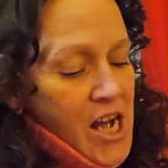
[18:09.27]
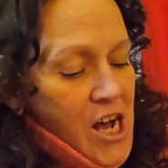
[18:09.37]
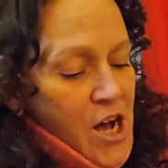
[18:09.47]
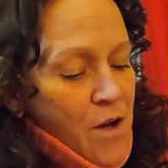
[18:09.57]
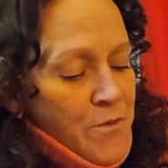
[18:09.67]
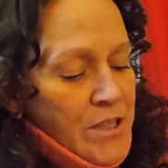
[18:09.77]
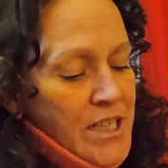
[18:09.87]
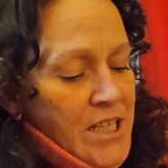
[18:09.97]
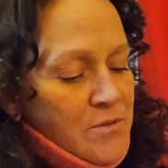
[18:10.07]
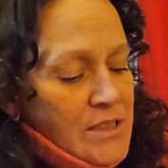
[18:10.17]
Often
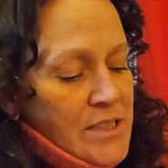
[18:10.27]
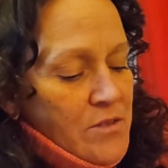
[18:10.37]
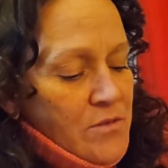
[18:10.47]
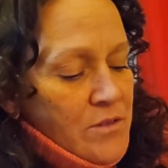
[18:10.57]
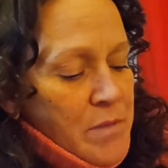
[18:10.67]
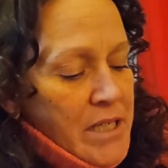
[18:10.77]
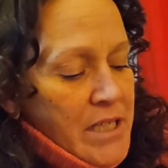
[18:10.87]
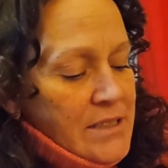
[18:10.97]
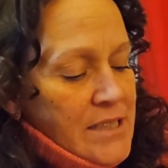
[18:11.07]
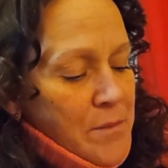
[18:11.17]
he would sit on the bed
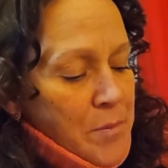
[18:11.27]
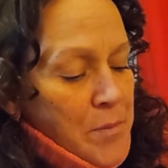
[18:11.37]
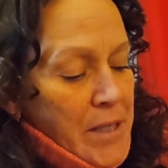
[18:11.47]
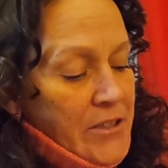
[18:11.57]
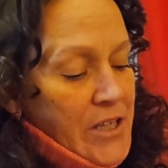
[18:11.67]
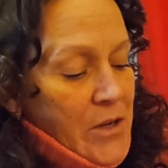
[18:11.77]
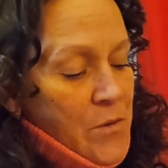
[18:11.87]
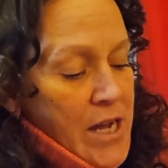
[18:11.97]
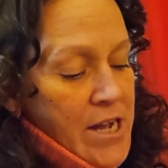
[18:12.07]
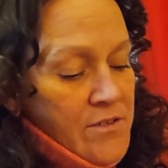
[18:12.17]
as they prepared to go
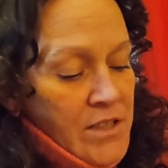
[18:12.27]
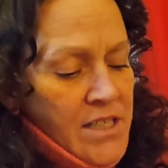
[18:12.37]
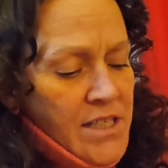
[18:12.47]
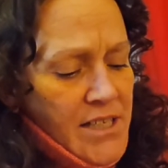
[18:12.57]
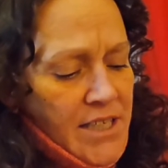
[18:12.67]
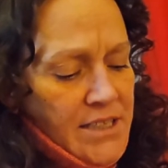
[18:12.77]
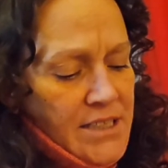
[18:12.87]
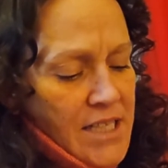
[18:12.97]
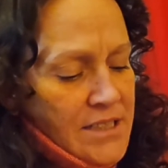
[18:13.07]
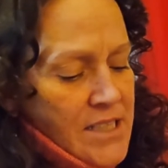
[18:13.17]
out, his
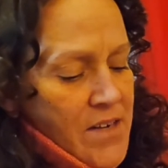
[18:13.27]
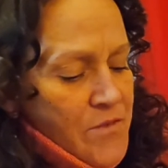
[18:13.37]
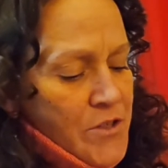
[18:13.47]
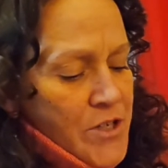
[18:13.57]
eyes never